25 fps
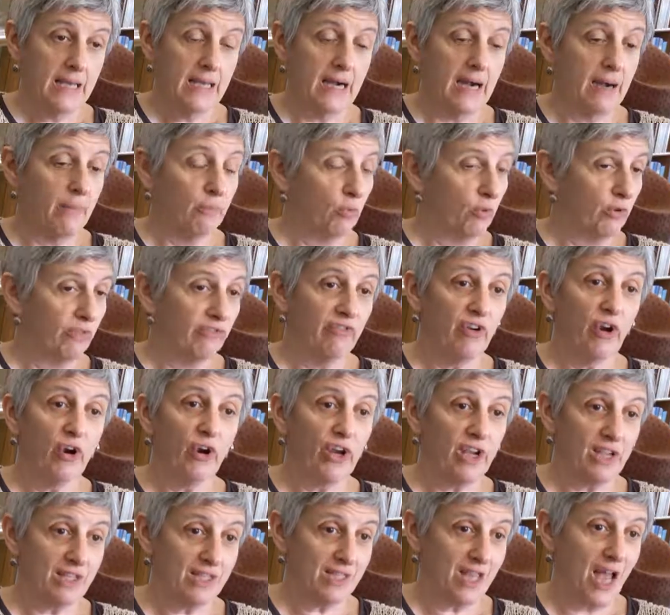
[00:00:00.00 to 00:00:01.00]
Um, we're
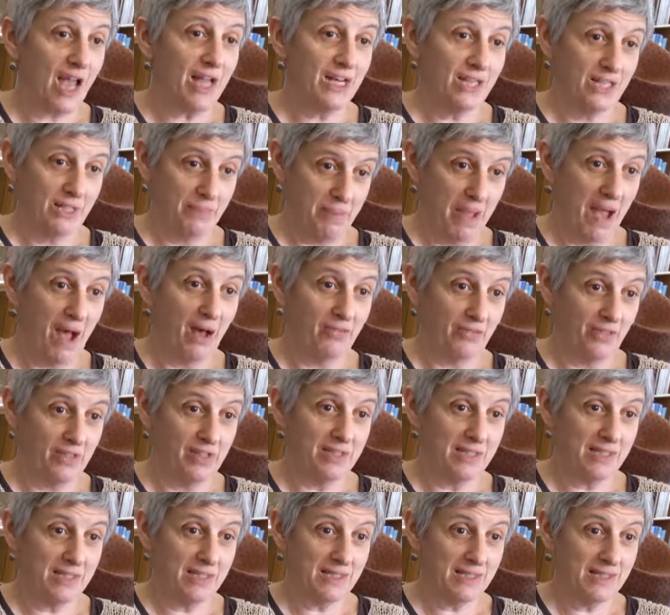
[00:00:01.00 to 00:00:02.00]
very excited about
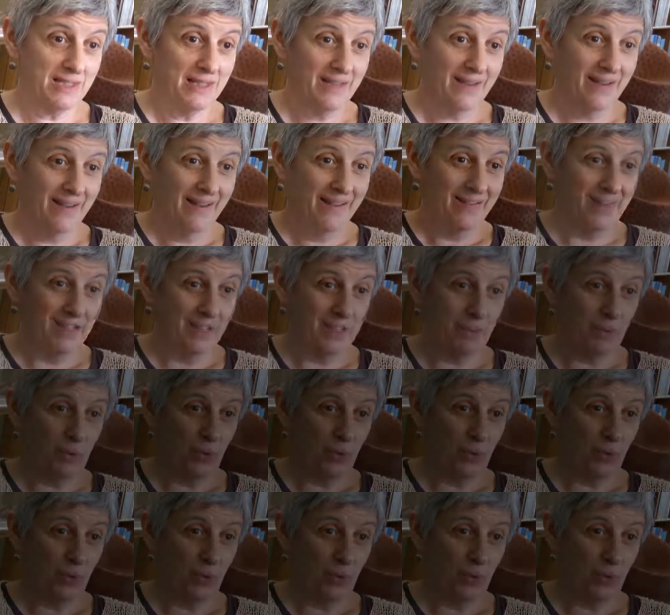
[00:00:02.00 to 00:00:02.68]
this, this